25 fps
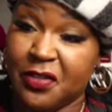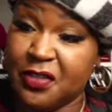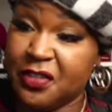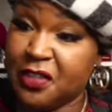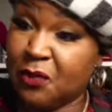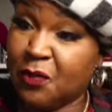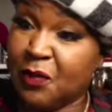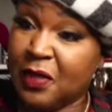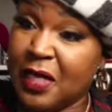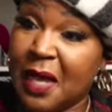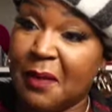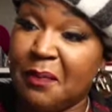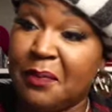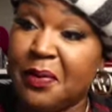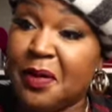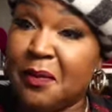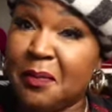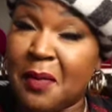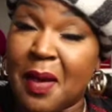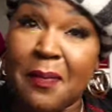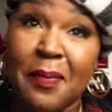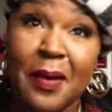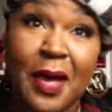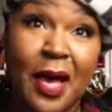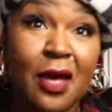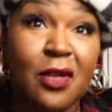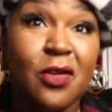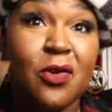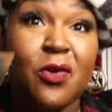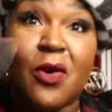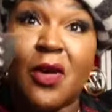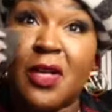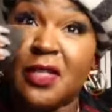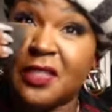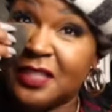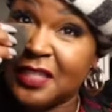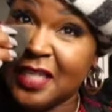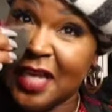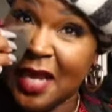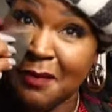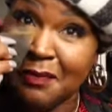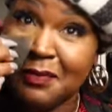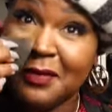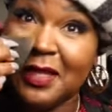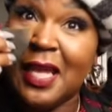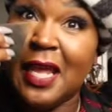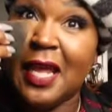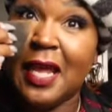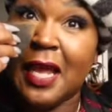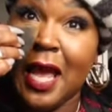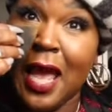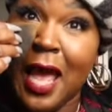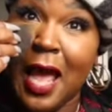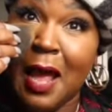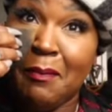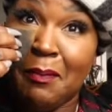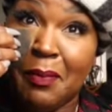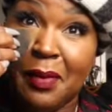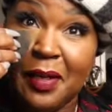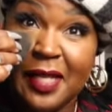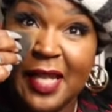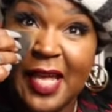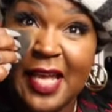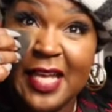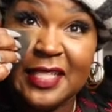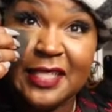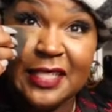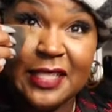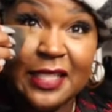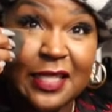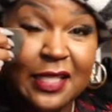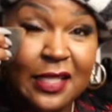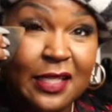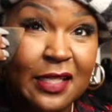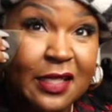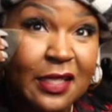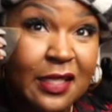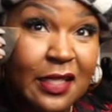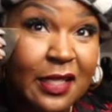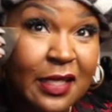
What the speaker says: So when I put my powder on, same thing. I place it.